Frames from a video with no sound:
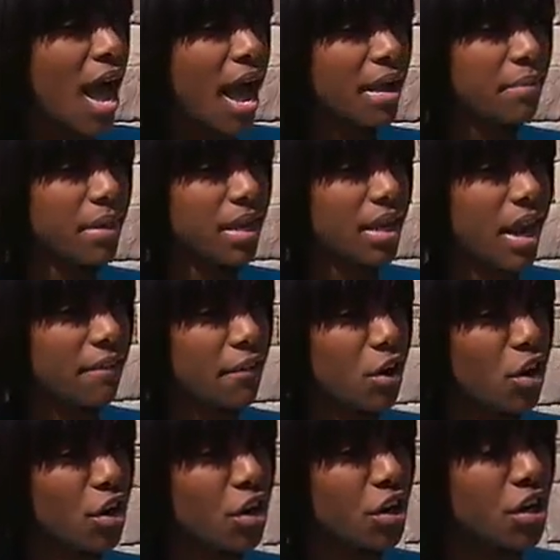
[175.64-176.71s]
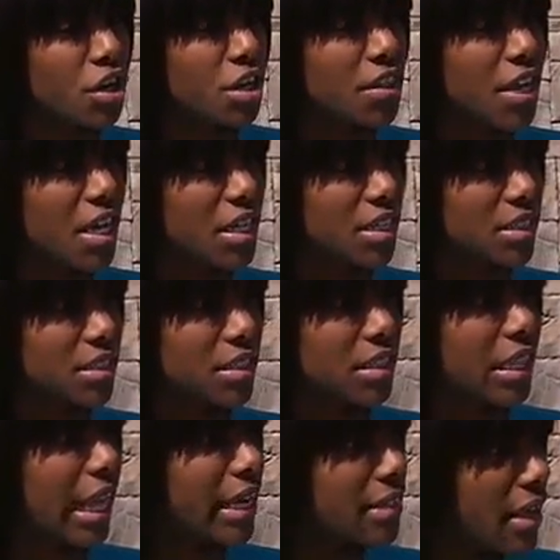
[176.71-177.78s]
I mean, I've heard
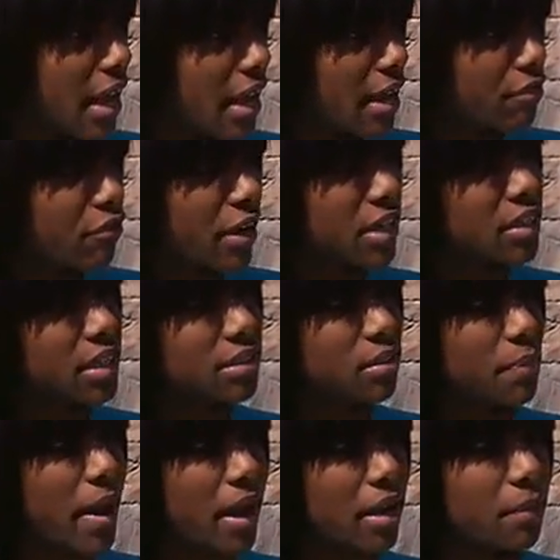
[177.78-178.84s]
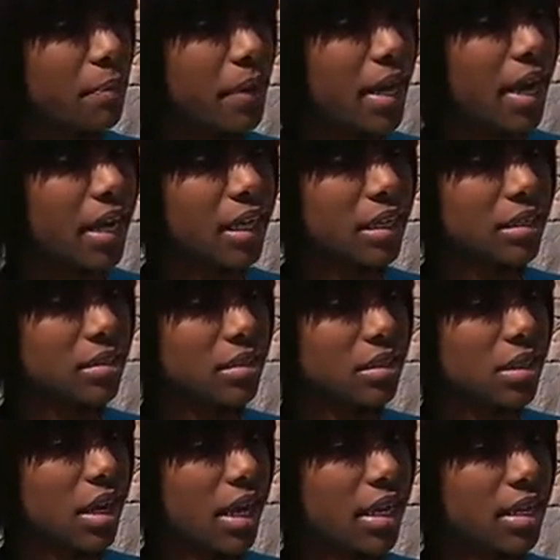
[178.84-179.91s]
things like that. I've read things about it, but I,
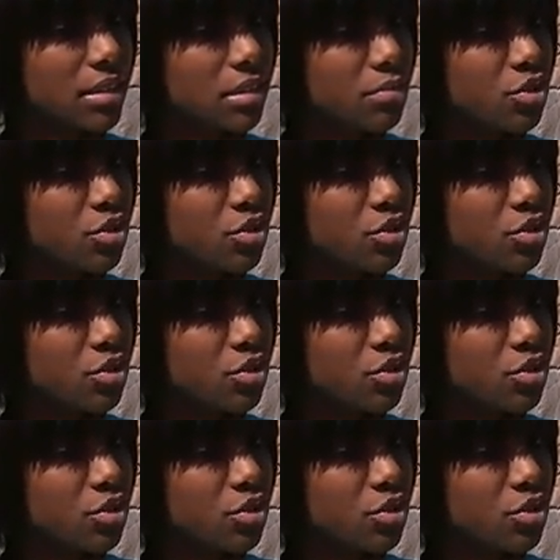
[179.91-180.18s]
I guess